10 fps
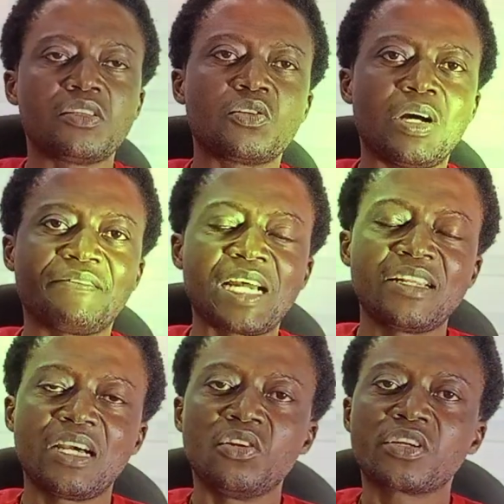So after
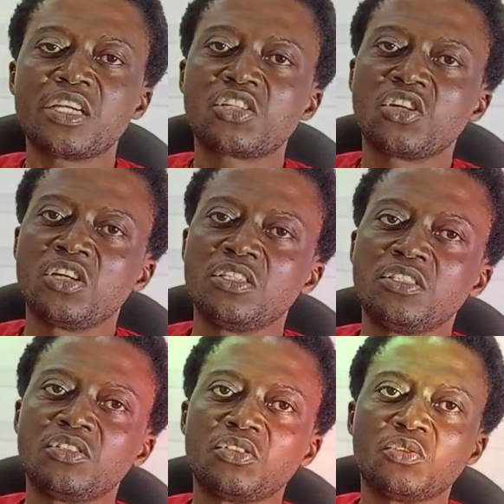the
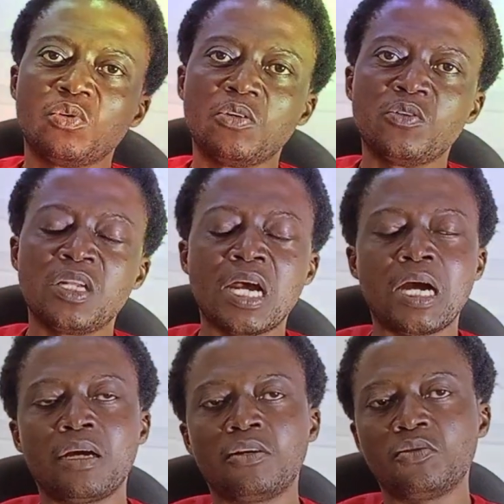allocation, we will
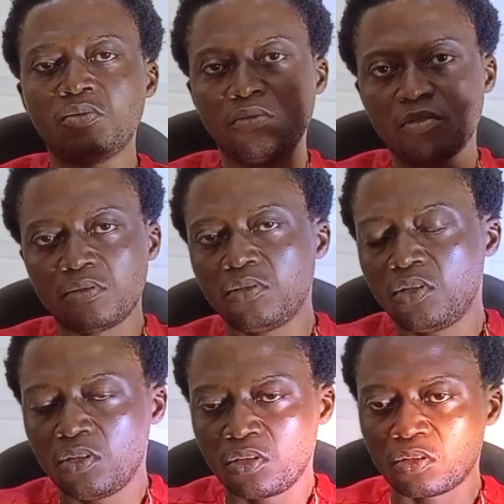now
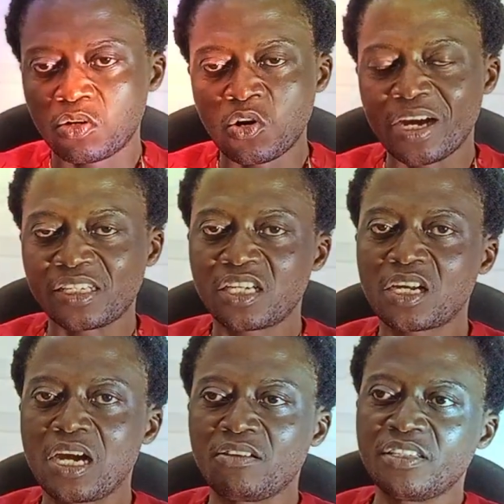go and
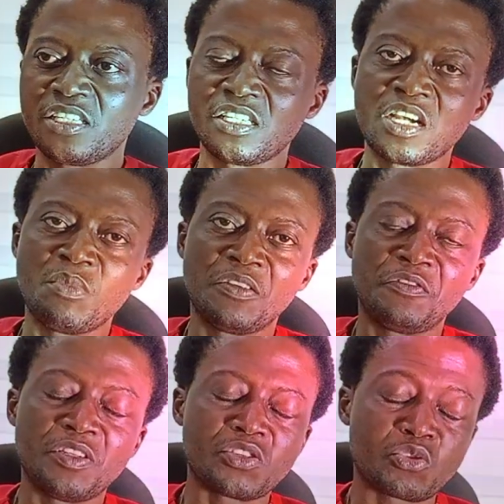check out the
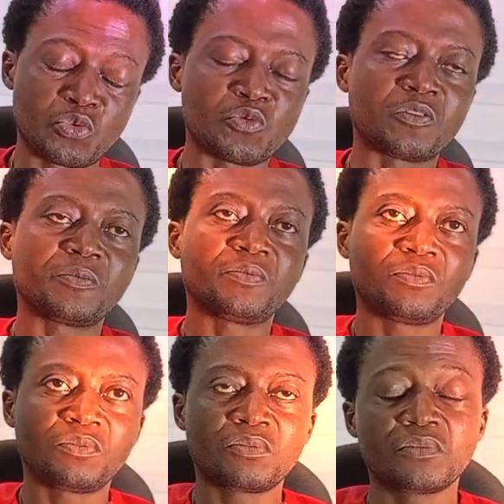MN Phase 2.
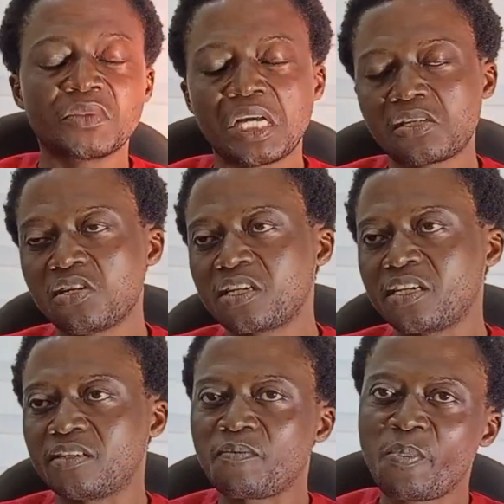I said,
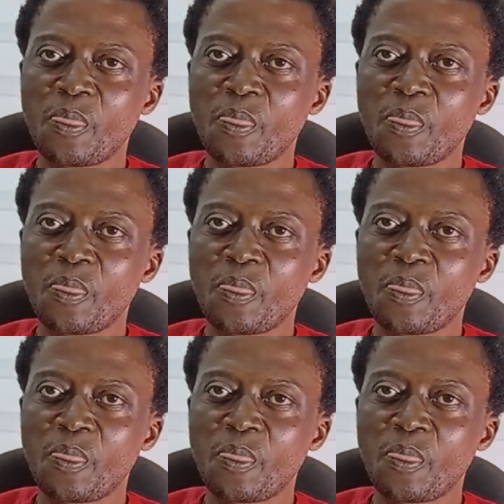okay.